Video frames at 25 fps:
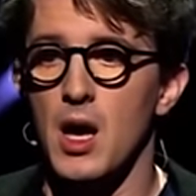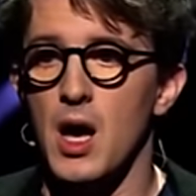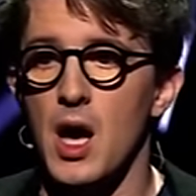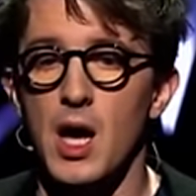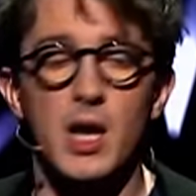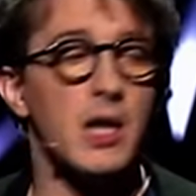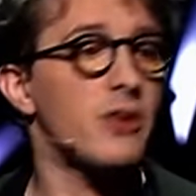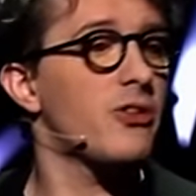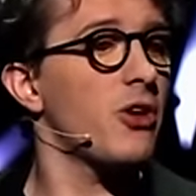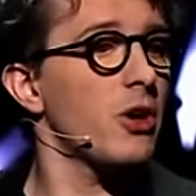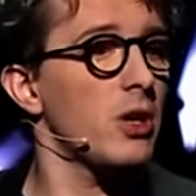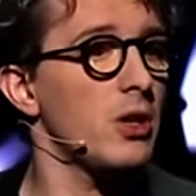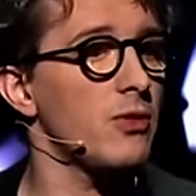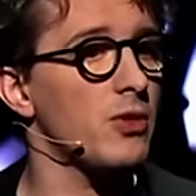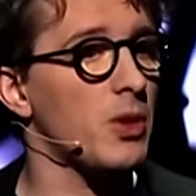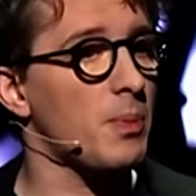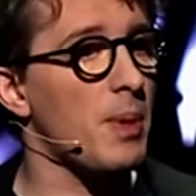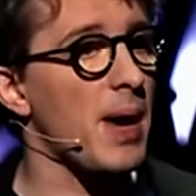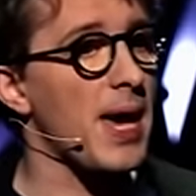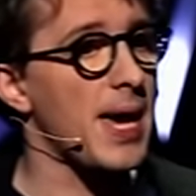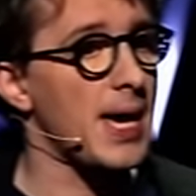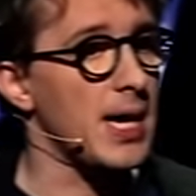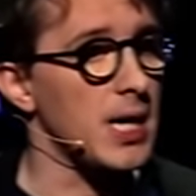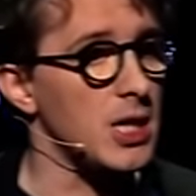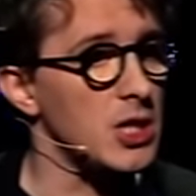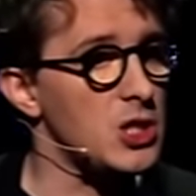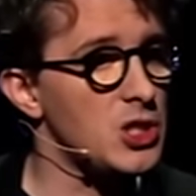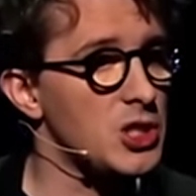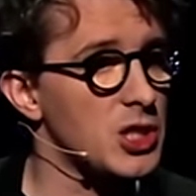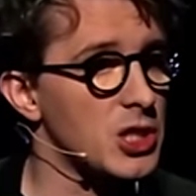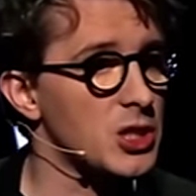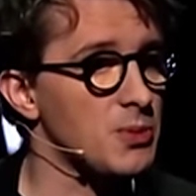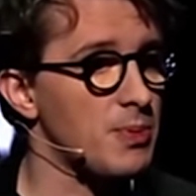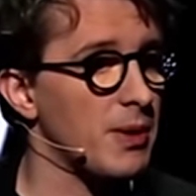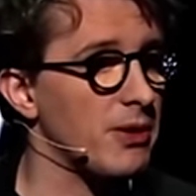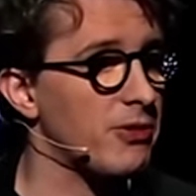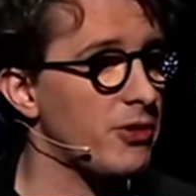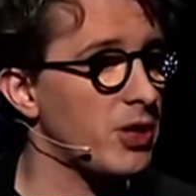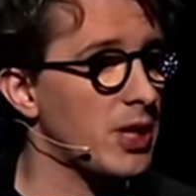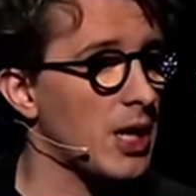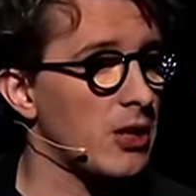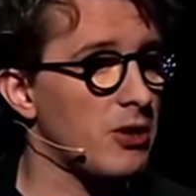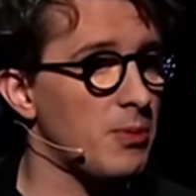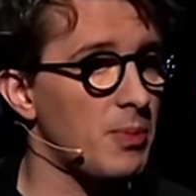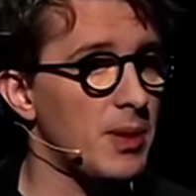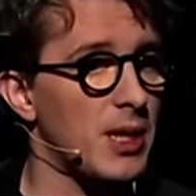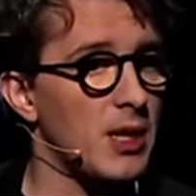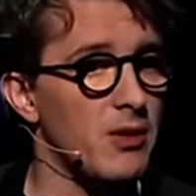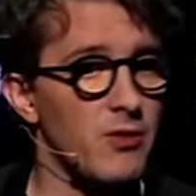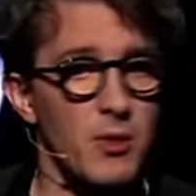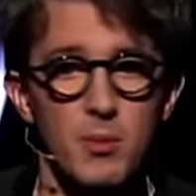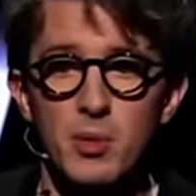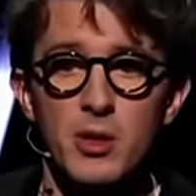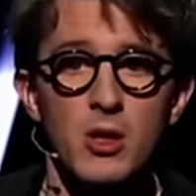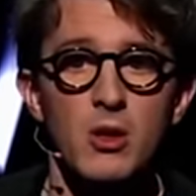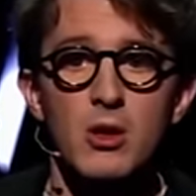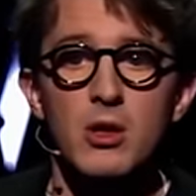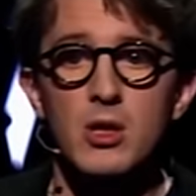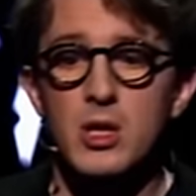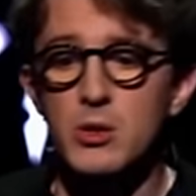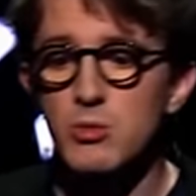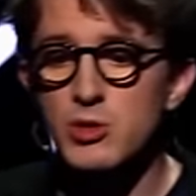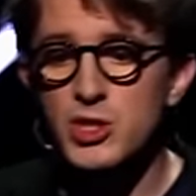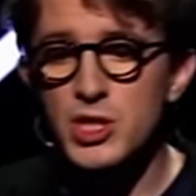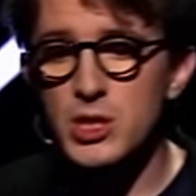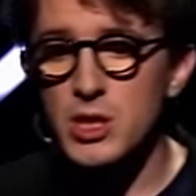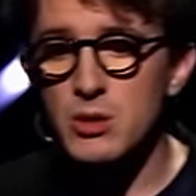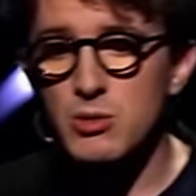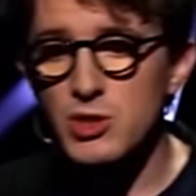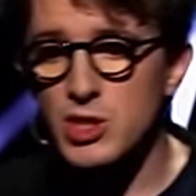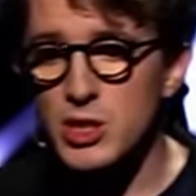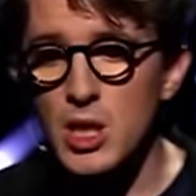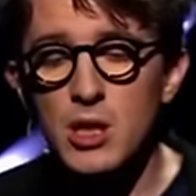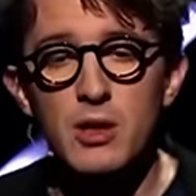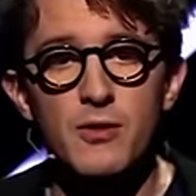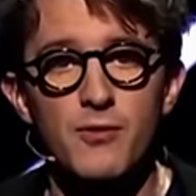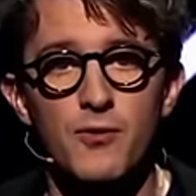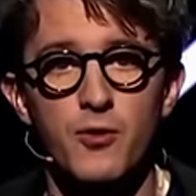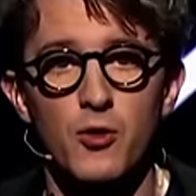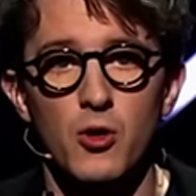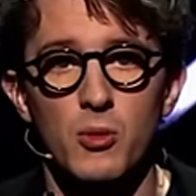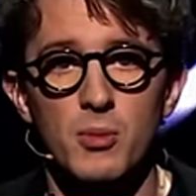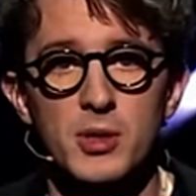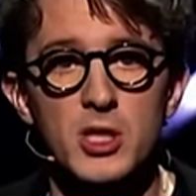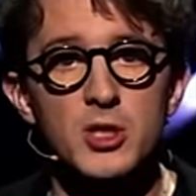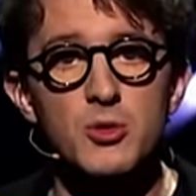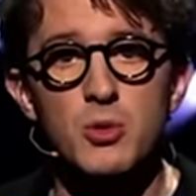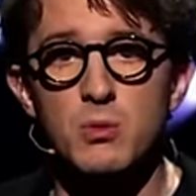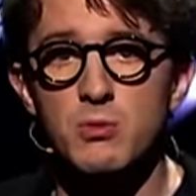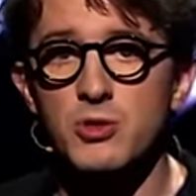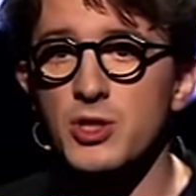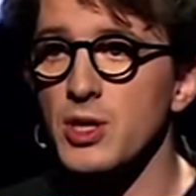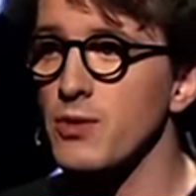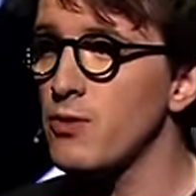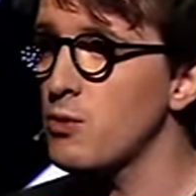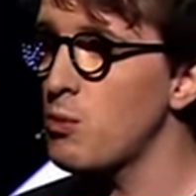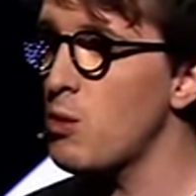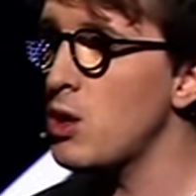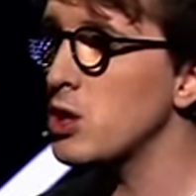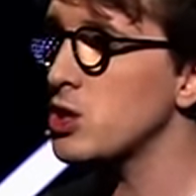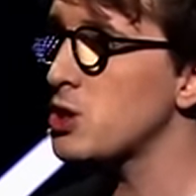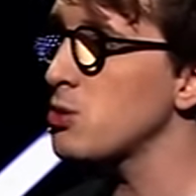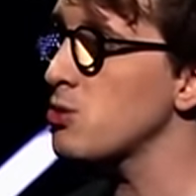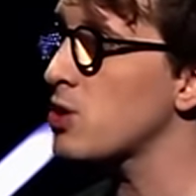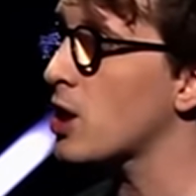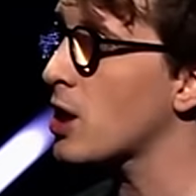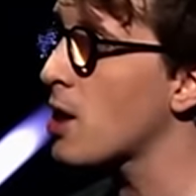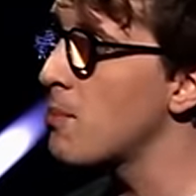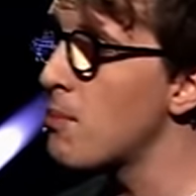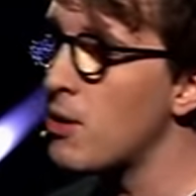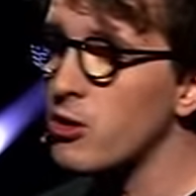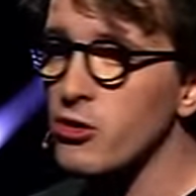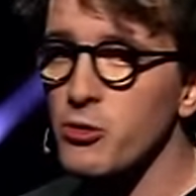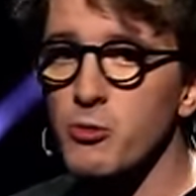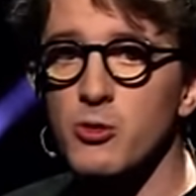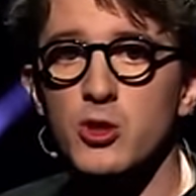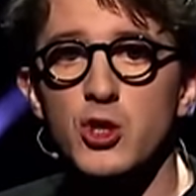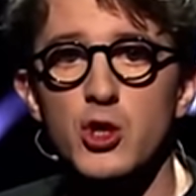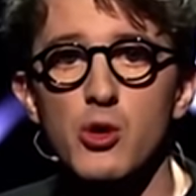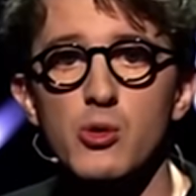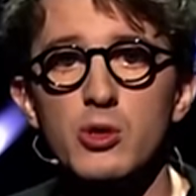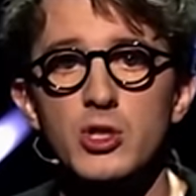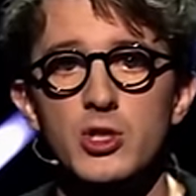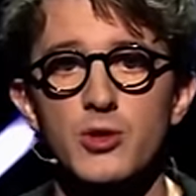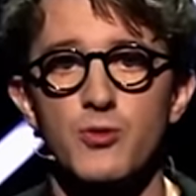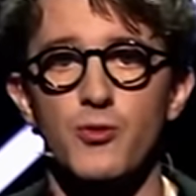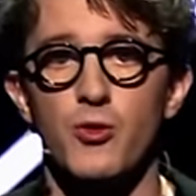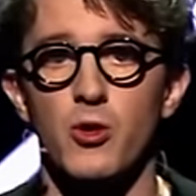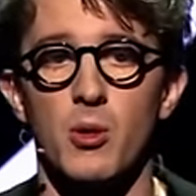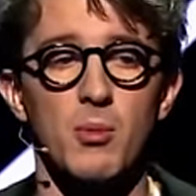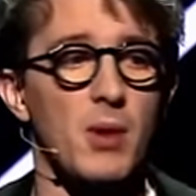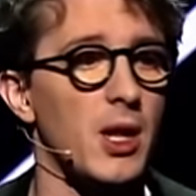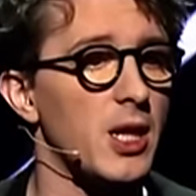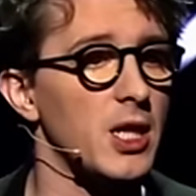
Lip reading: And I turned over the page, expecting that to be the end of it. But no, there was another form, and this one was even worse. It was like a multiple choice form.